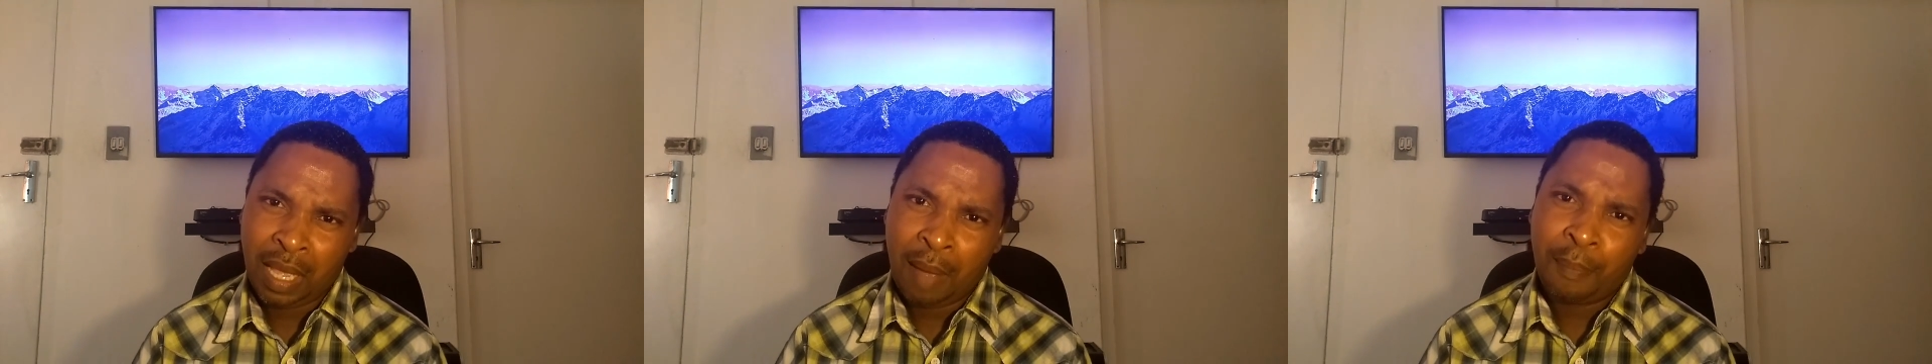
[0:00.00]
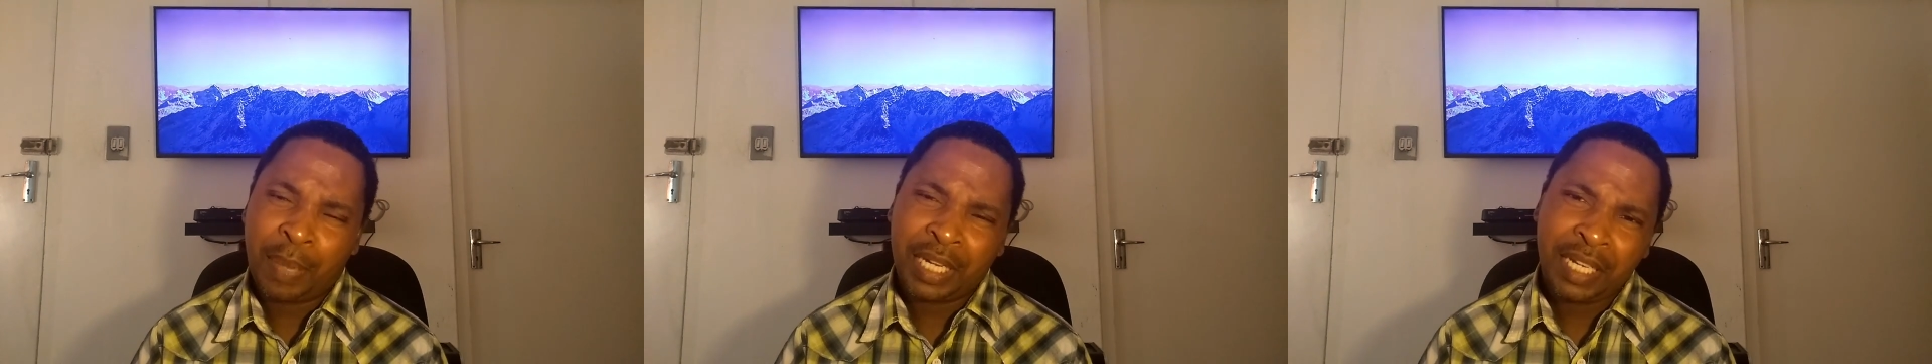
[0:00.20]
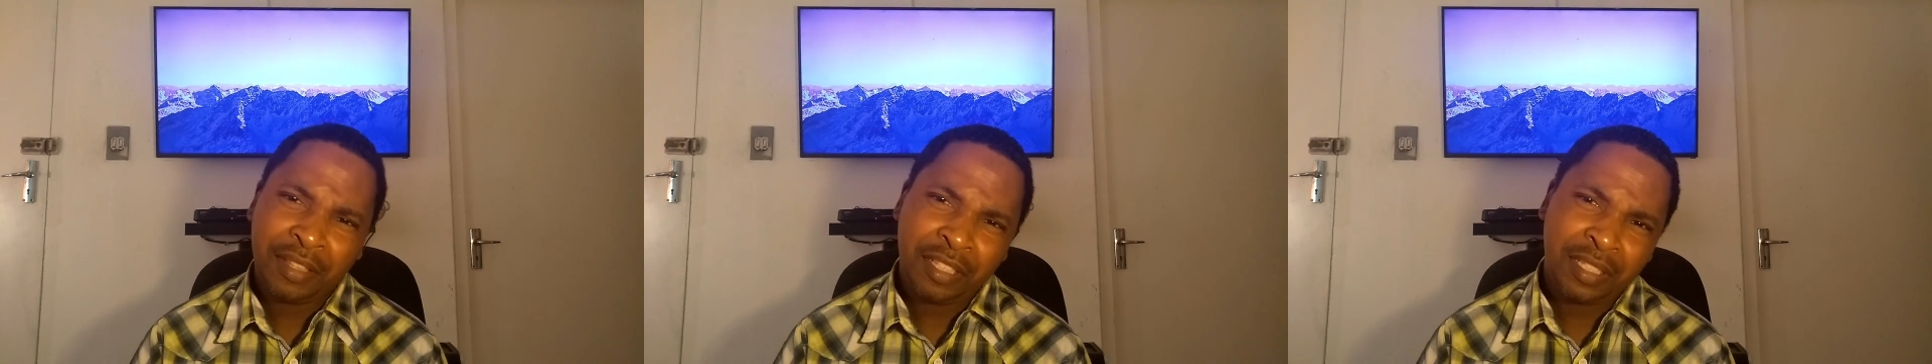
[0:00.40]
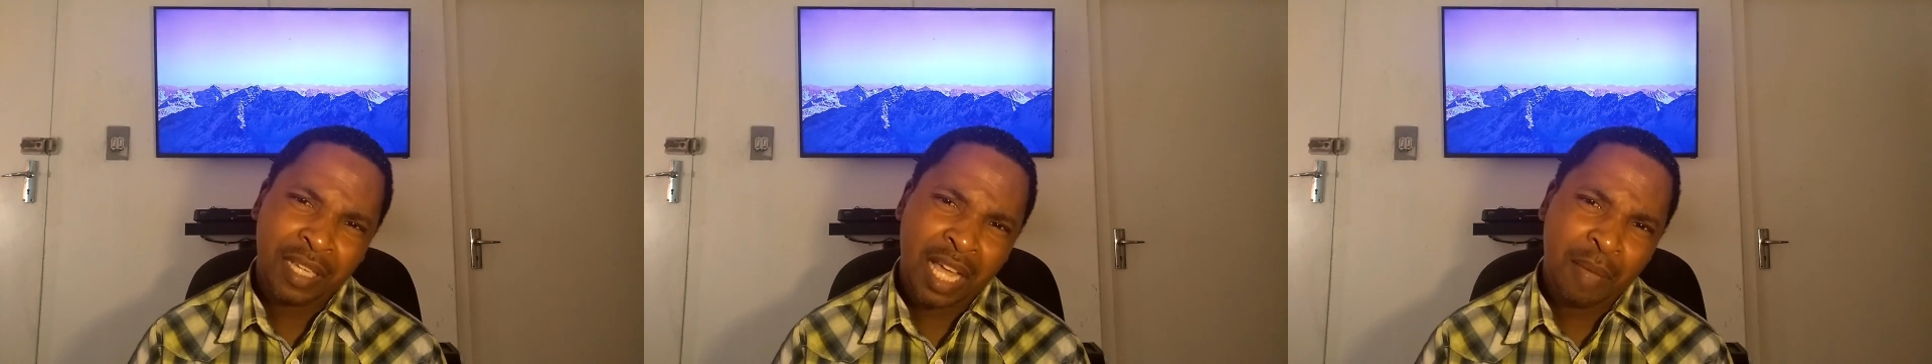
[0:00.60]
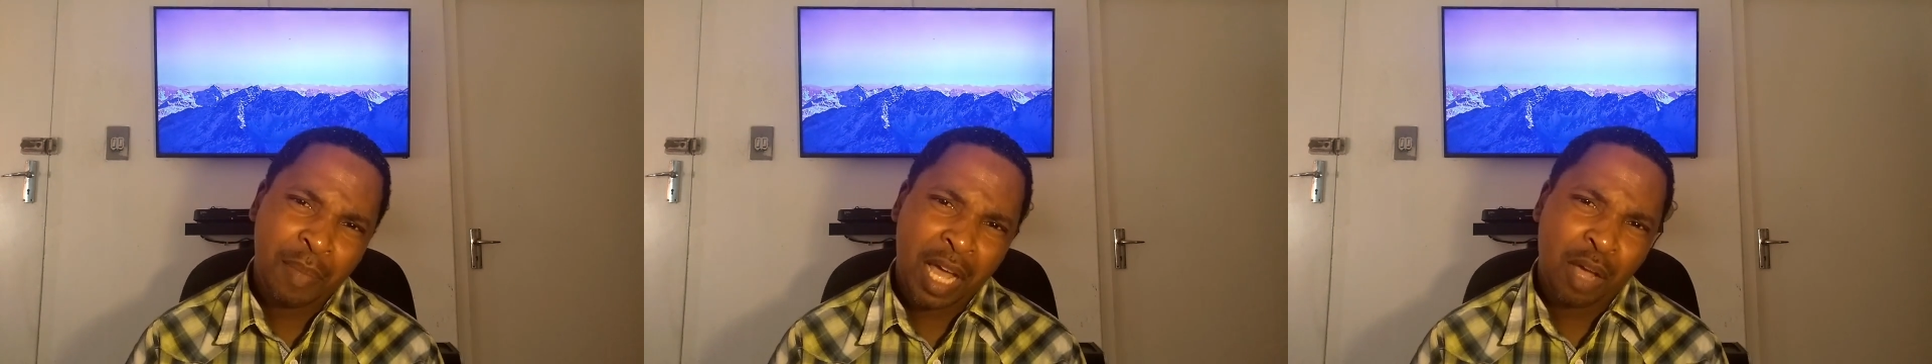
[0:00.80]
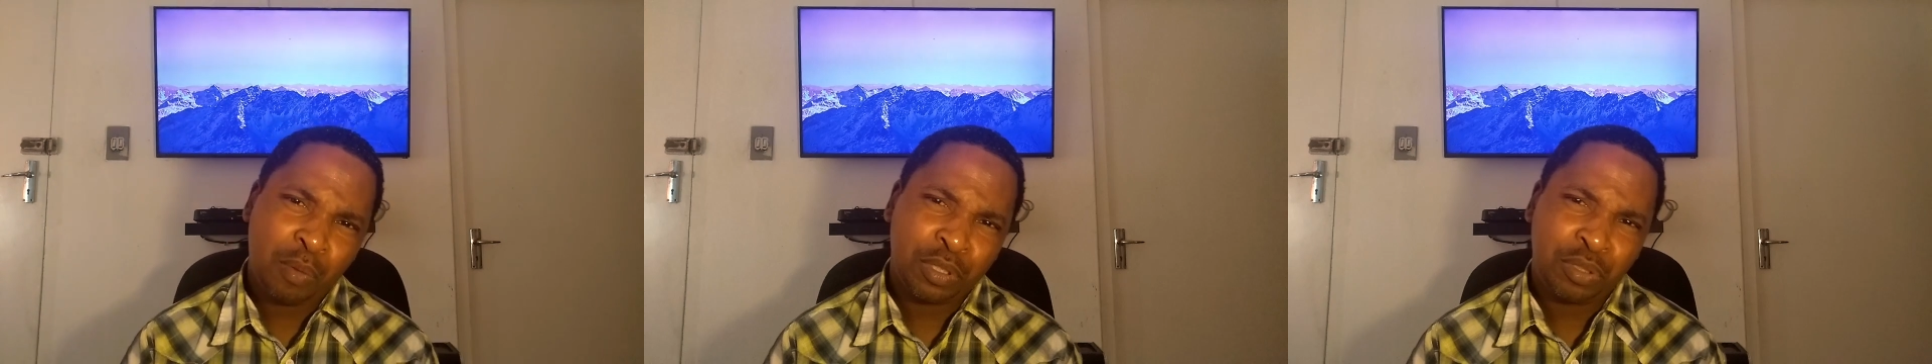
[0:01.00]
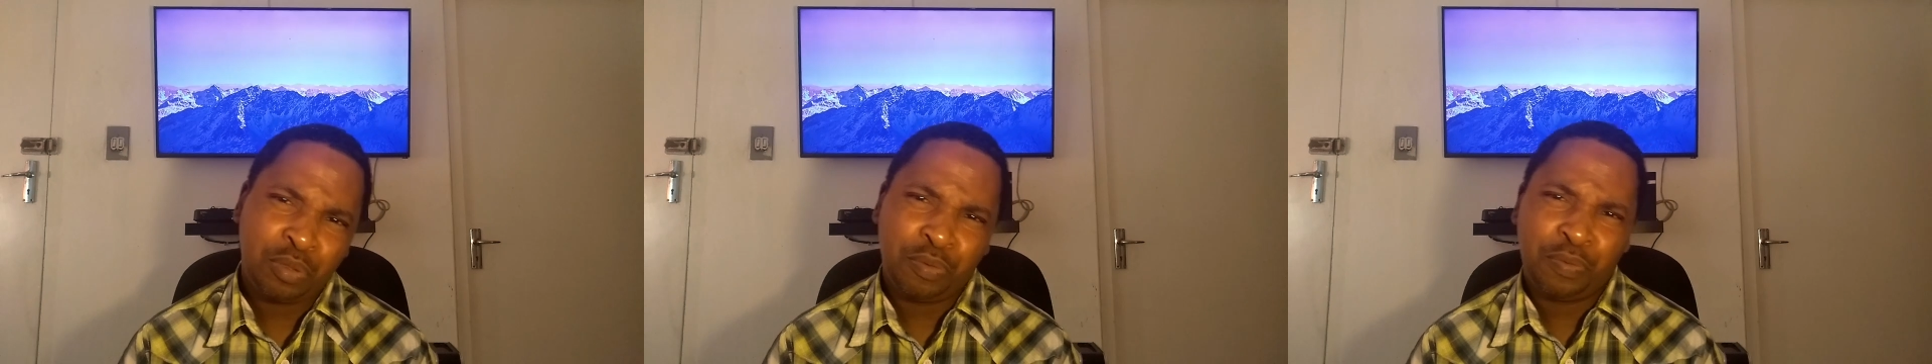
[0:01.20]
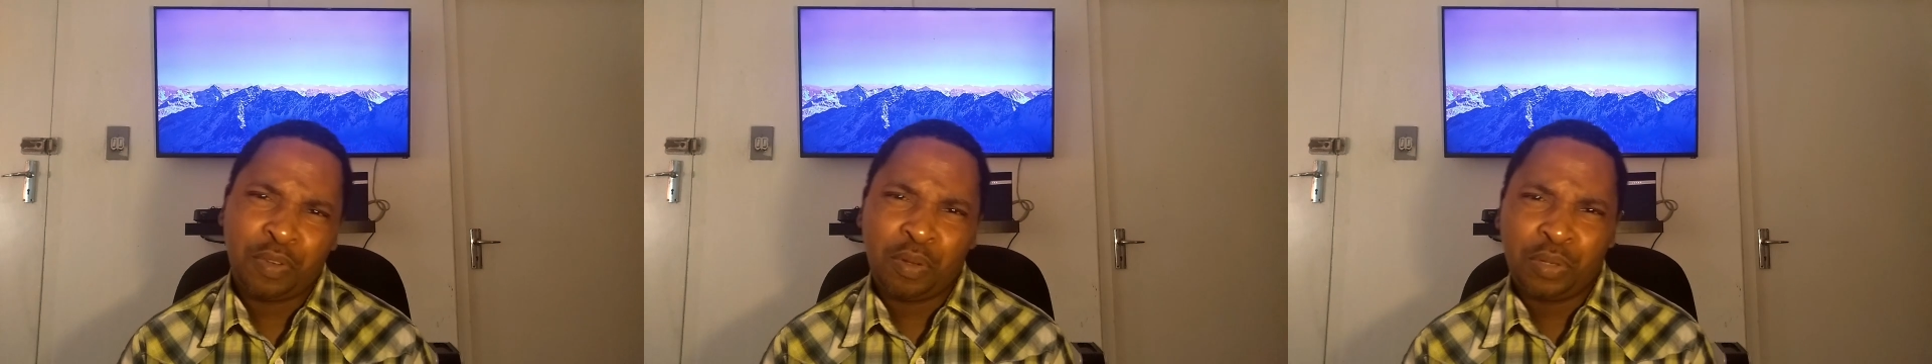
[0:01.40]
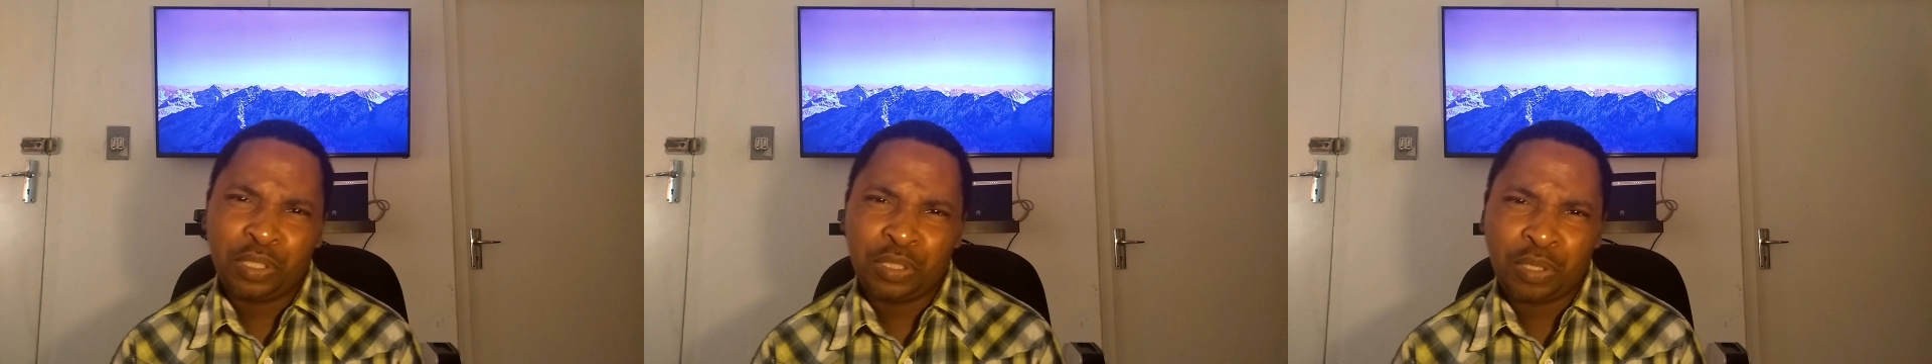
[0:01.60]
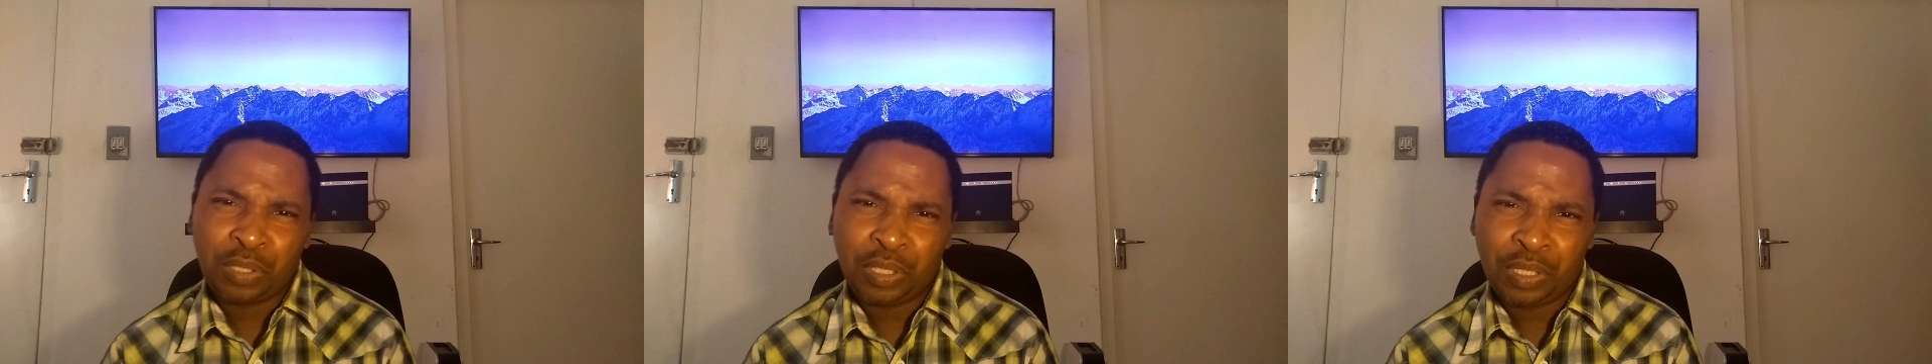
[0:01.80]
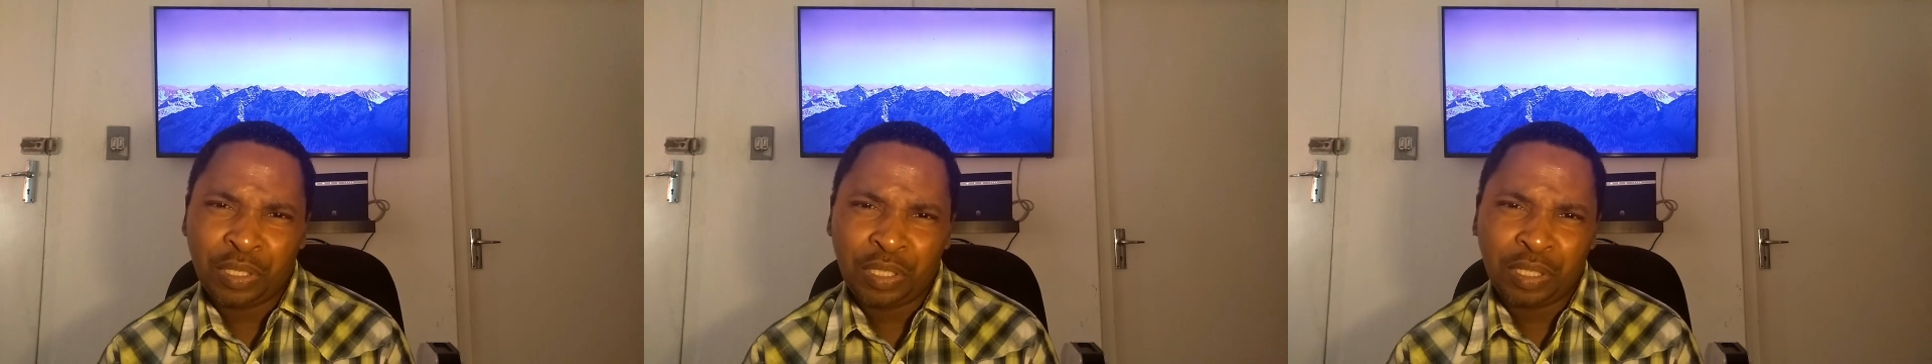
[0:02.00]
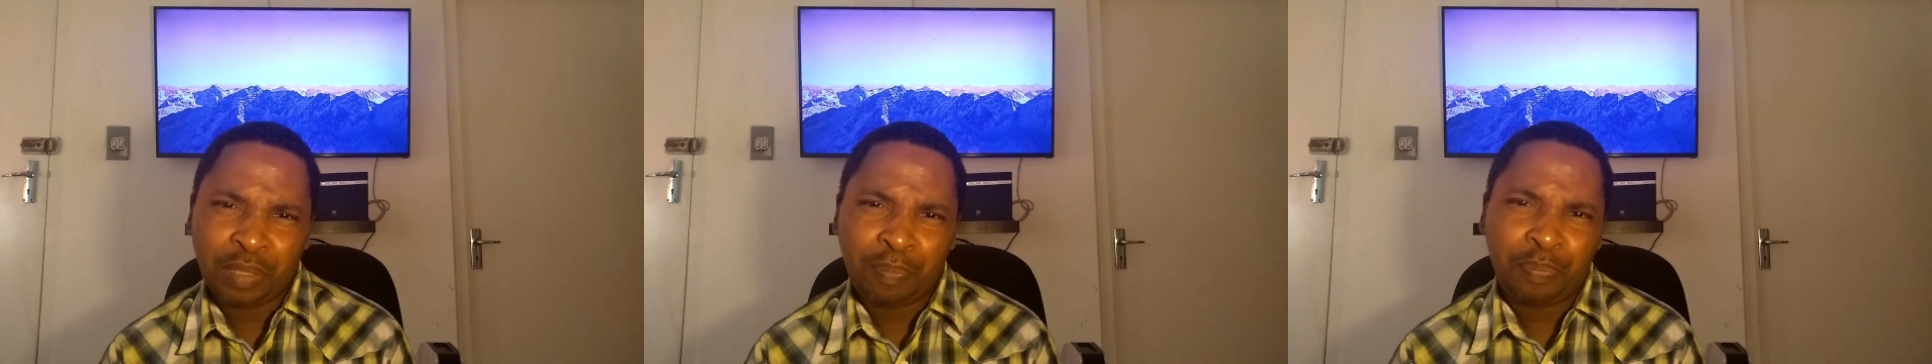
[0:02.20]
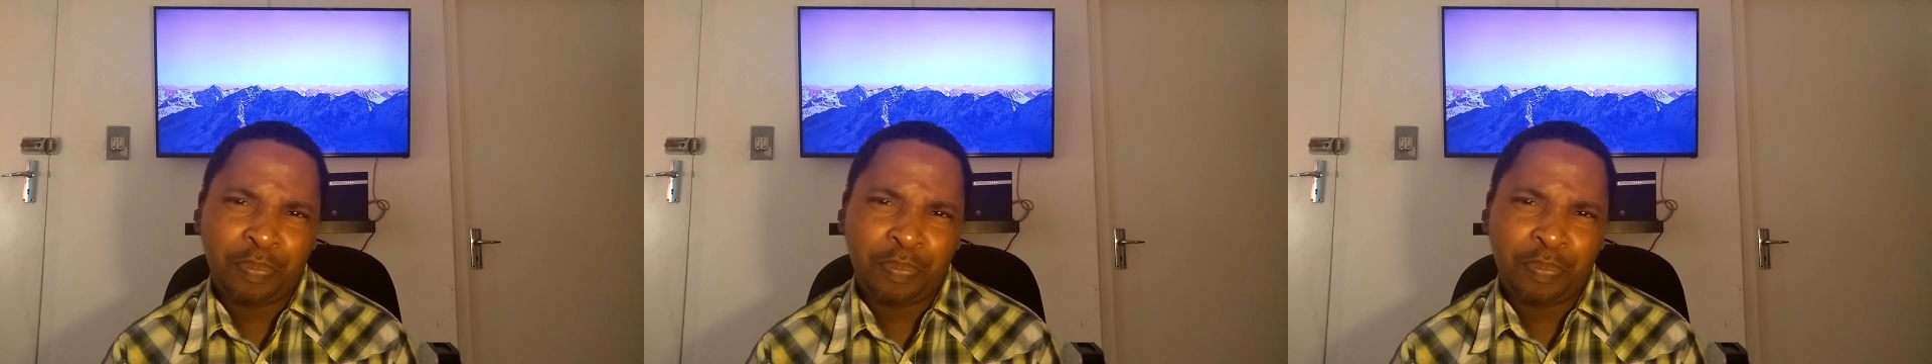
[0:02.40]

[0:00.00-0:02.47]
But at the time, I was too focused on learning the